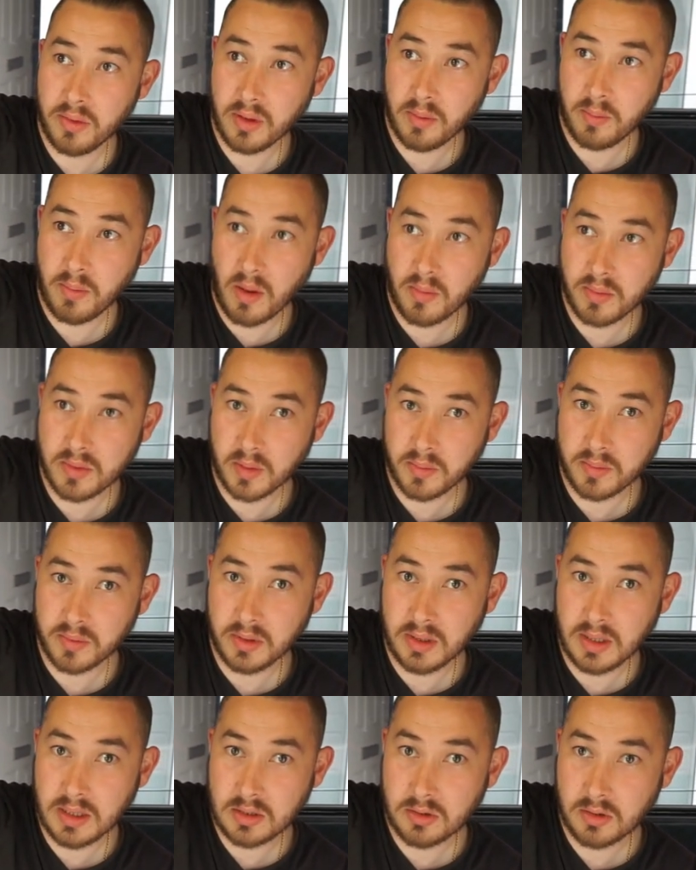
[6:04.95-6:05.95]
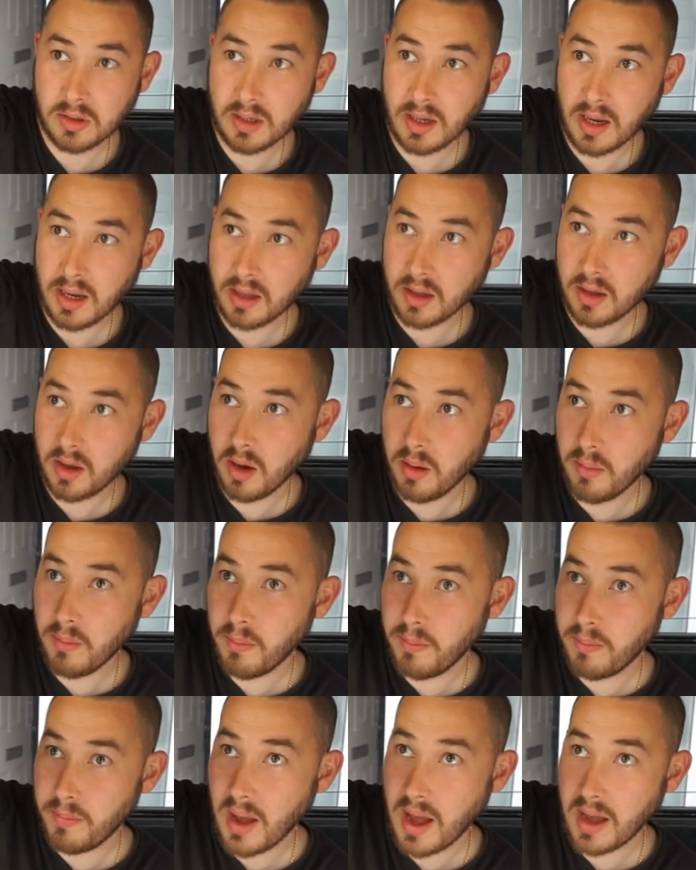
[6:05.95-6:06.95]
the pop top will literally like
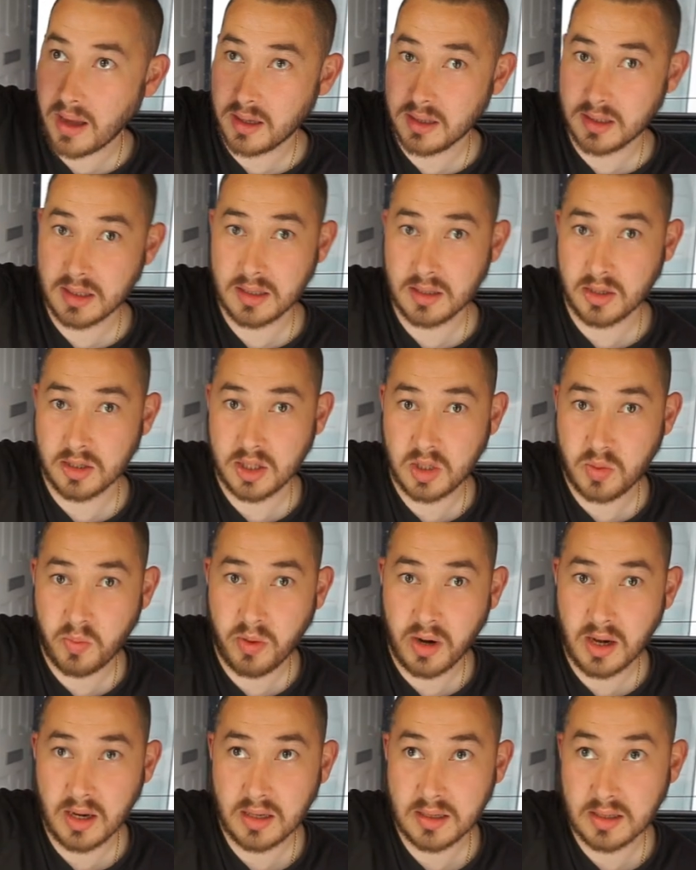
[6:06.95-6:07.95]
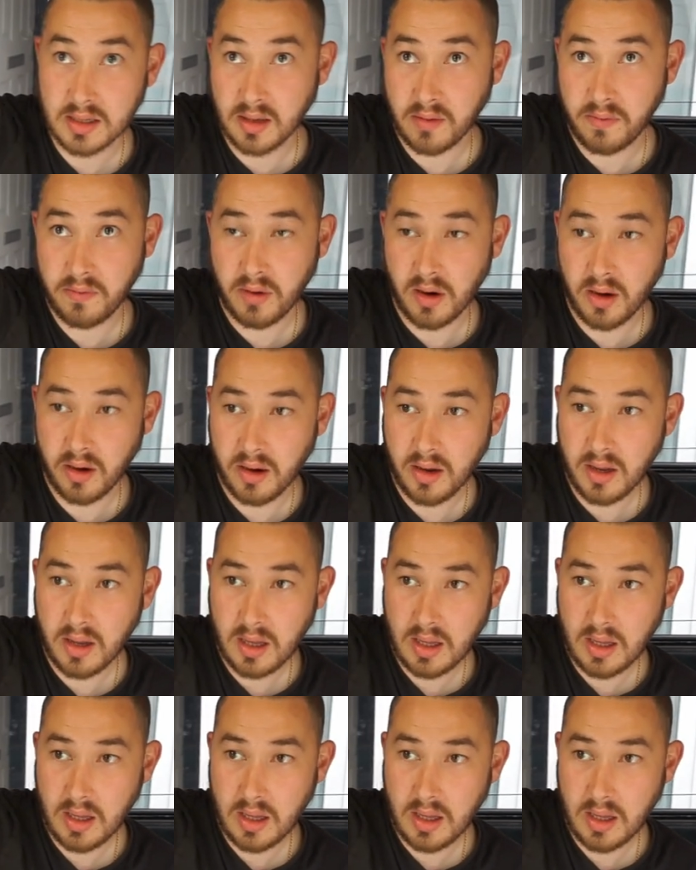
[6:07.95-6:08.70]
come back, because it's on springs at the front,